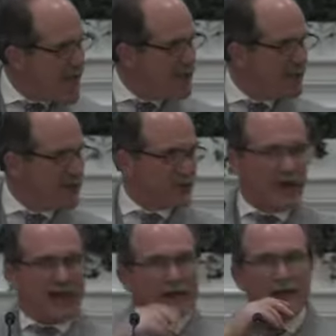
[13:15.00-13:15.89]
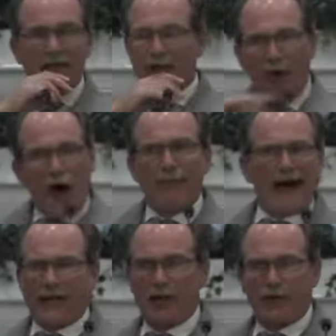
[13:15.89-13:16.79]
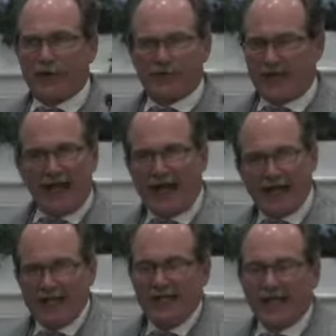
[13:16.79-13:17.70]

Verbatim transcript: Calvinist. There, nobody on earth tonight